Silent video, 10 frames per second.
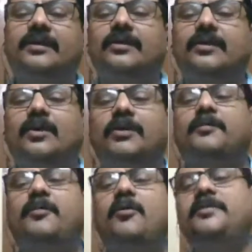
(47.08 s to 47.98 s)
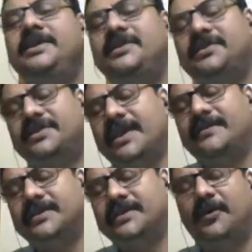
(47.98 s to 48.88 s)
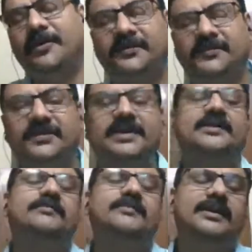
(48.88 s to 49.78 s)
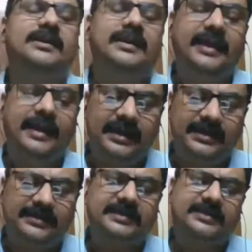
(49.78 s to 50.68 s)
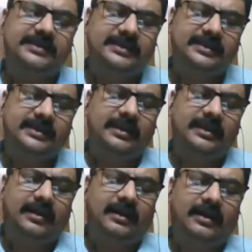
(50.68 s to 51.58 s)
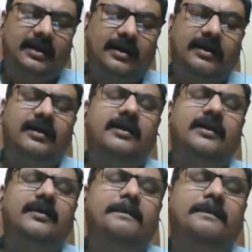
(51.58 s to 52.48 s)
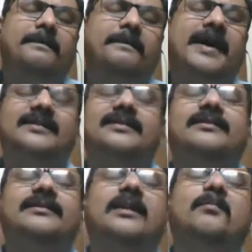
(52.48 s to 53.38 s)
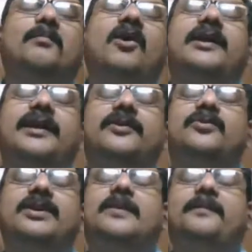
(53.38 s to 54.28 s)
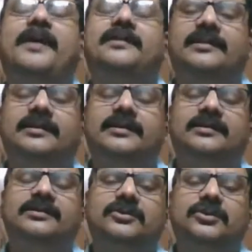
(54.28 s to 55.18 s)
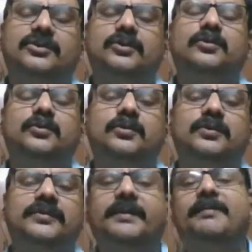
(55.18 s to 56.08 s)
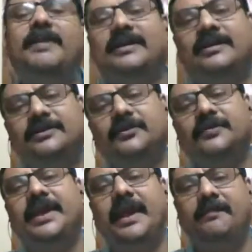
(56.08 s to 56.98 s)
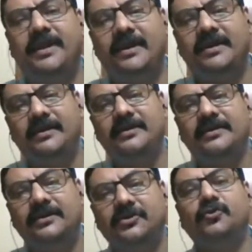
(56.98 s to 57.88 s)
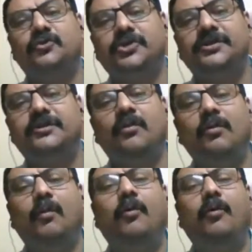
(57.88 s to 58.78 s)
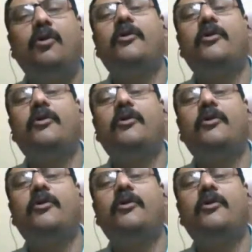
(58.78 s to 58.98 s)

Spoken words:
what Pope needs at this point of time is a parallel, a mock heroic parallel to the battle, to the epic Trojan War.